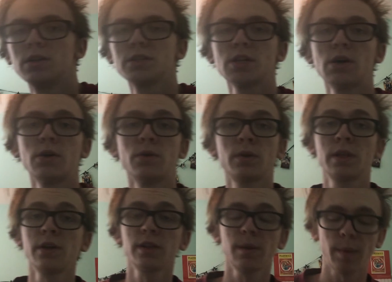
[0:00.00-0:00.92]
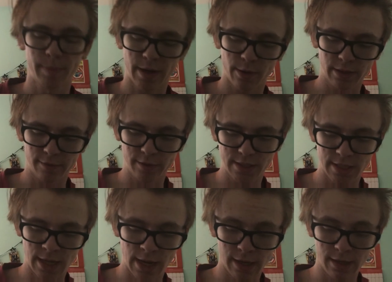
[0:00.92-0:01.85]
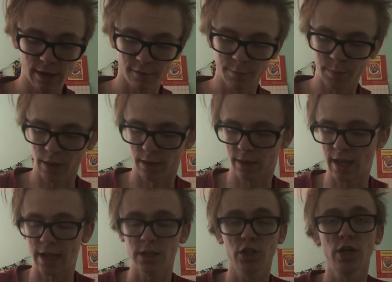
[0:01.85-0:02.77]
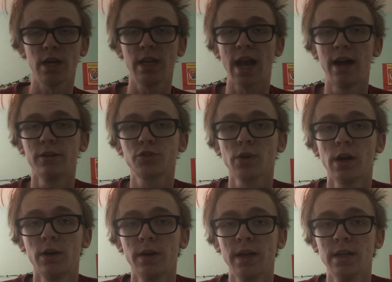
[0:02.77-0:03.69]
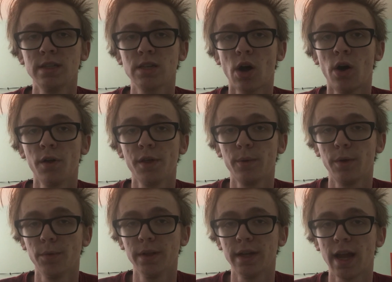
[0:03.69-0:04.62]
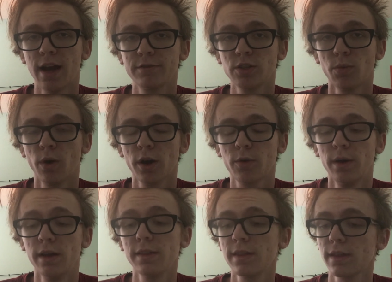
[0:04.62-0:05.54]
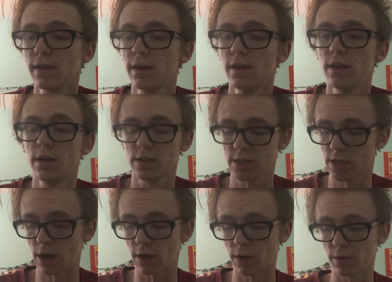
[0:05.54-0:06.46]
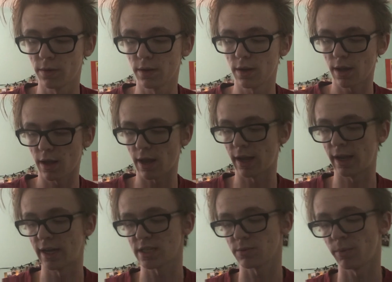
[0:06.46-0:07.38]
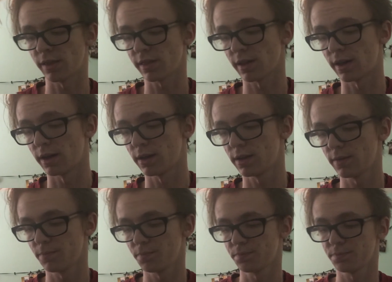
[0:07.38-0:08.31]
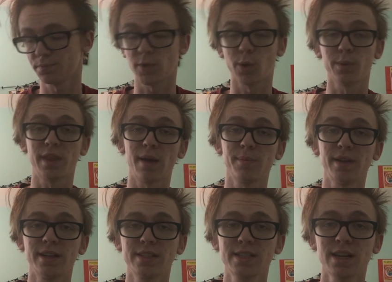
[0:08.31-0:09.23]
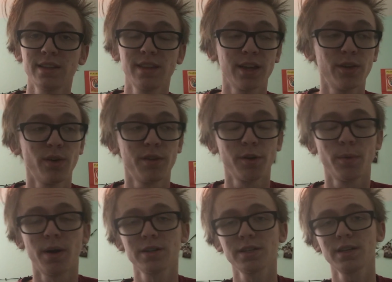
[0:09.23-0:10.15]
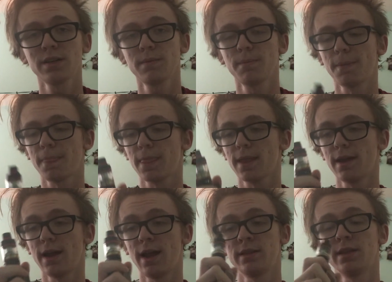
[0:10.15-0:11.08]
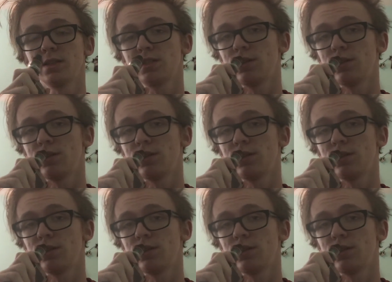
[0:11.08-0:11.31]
So clearly my power level isn't high enough, but that shitty outro is all that we really have to work with. So I guess with that being said, thank you all for watching, and let's